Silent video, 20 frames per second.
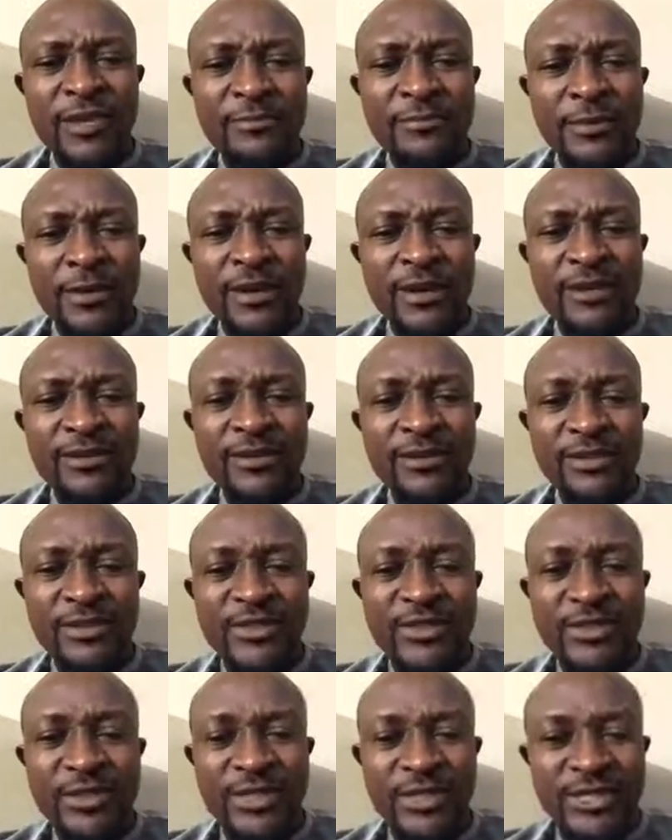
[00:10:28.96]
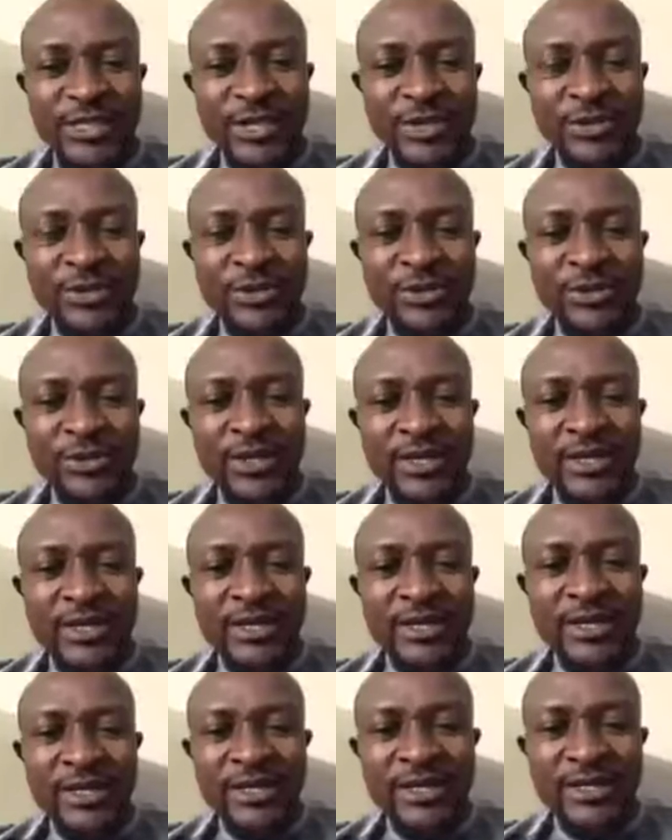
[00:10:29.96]
Kipa, good to see you.
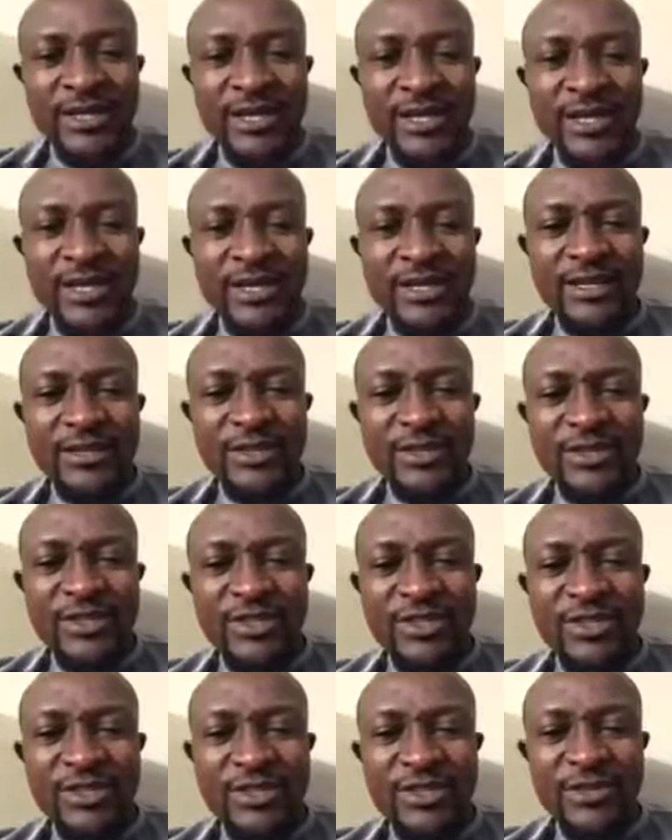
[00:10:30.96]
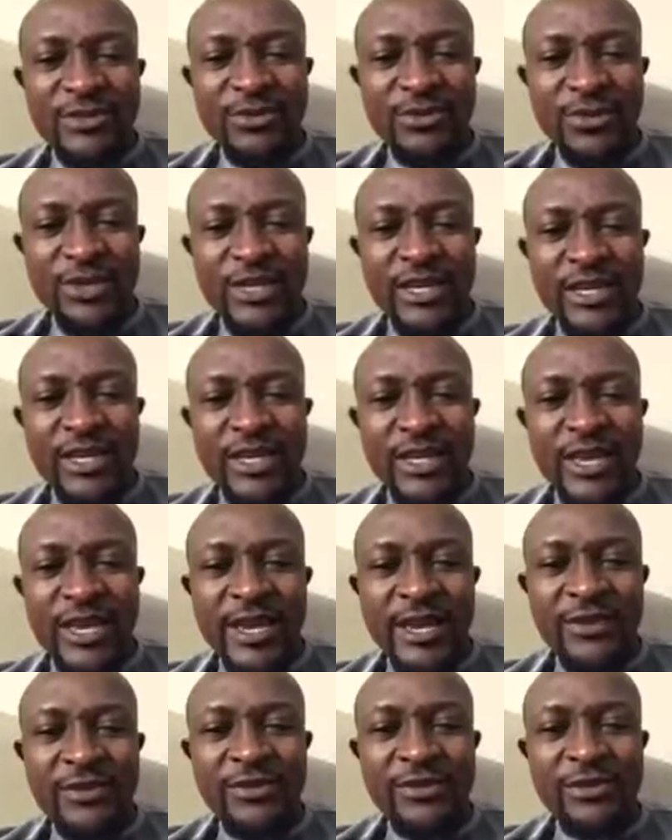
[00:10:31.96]
Stella, good to see you. Okeke
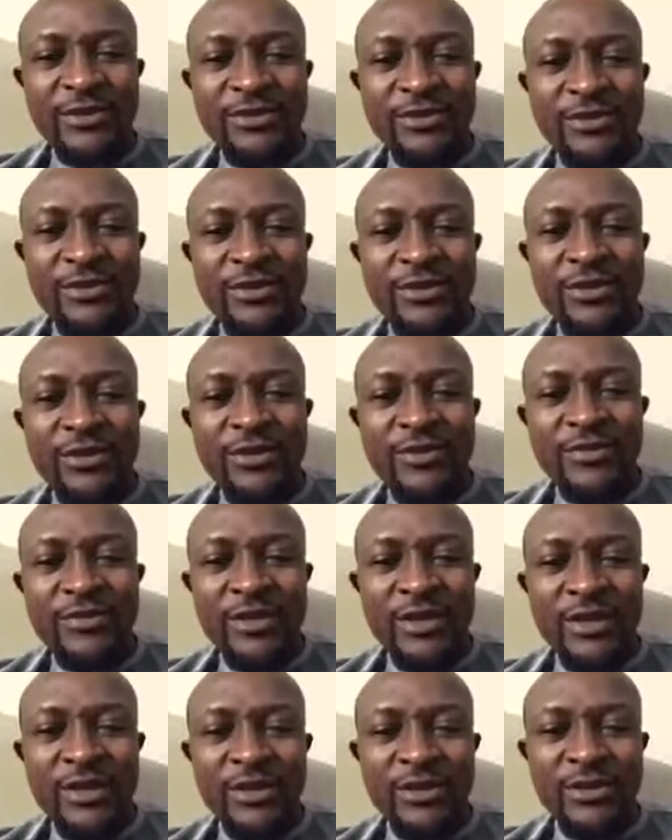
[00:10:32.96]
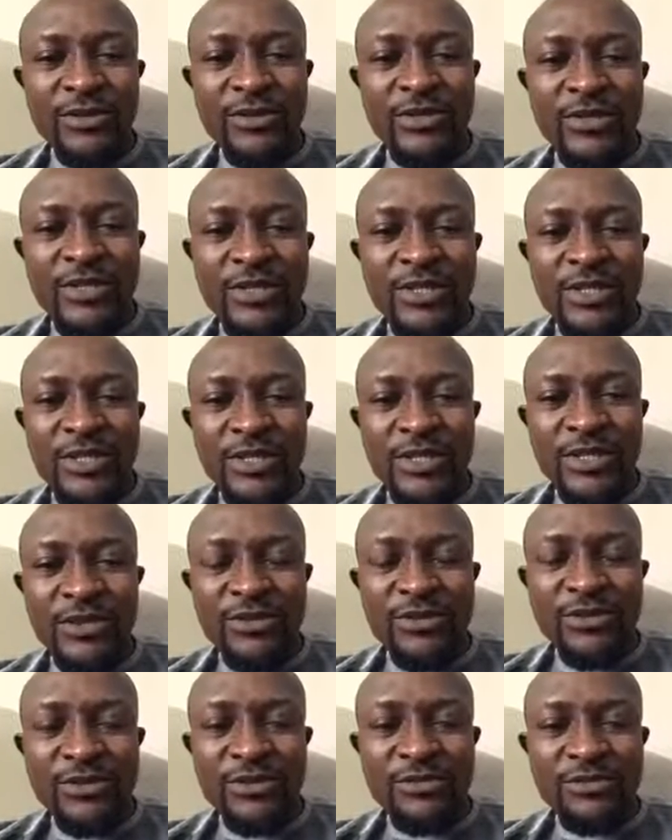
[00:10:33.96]
Henry Ugo, good to see
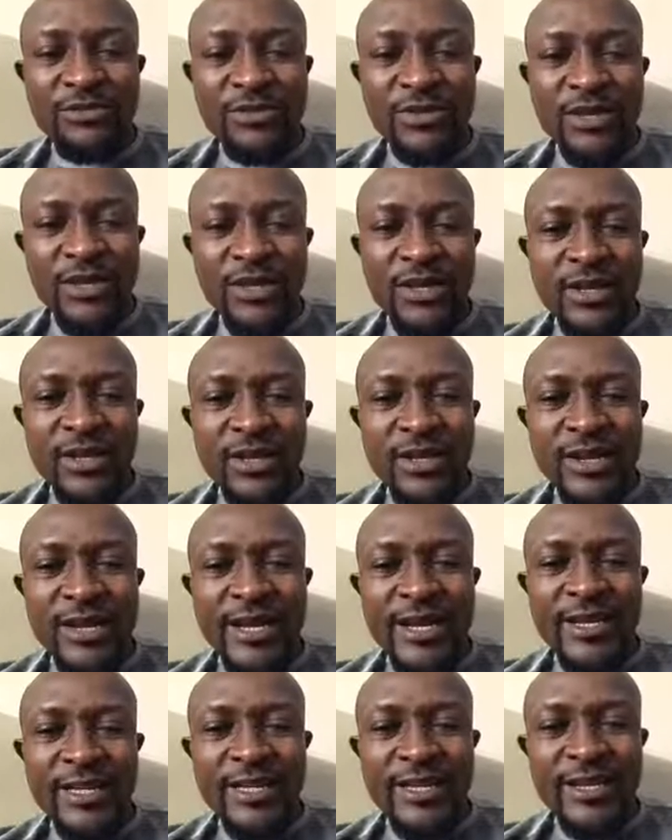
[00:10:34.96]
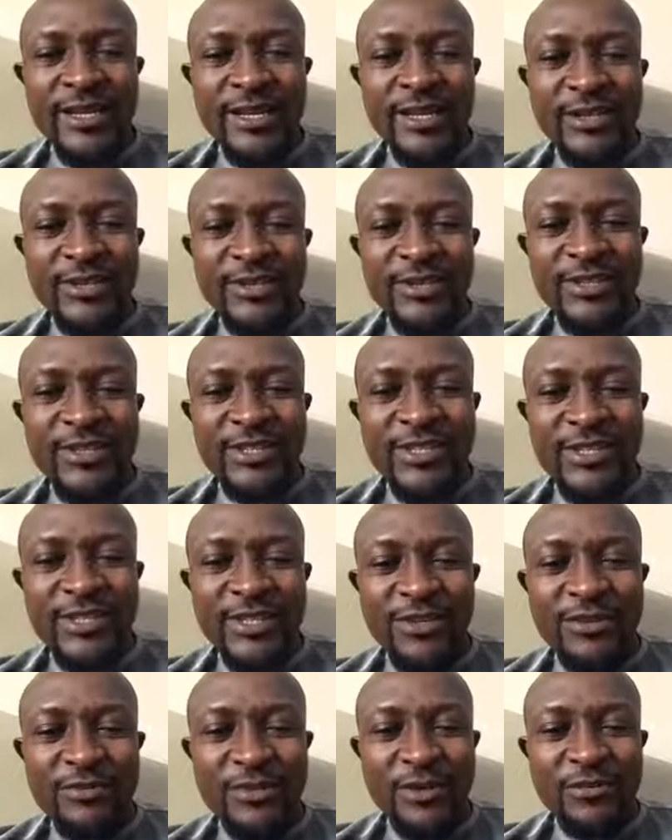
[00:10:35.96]
you. Lide, good to see
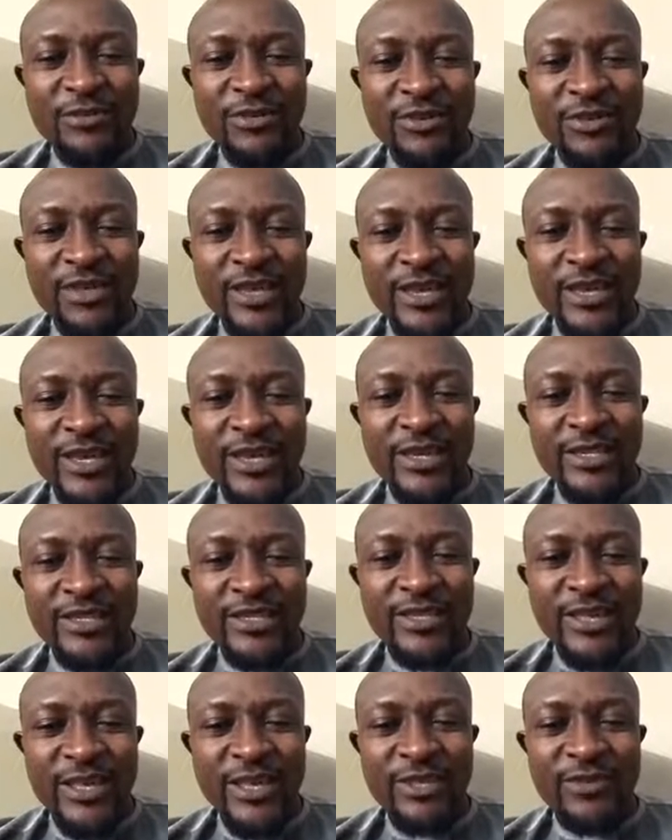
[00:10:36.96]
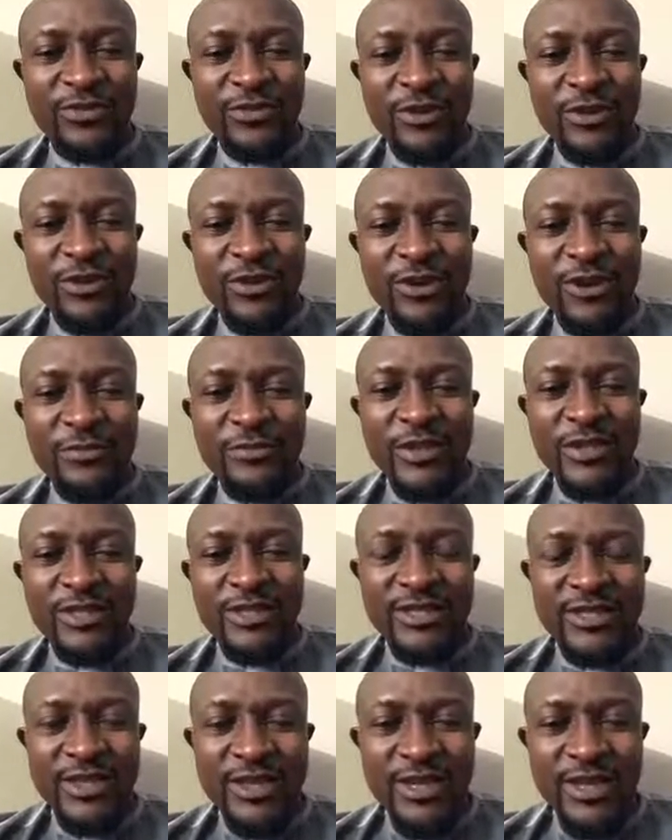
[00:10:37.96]
you, my brother. Yes, thanks for your comments.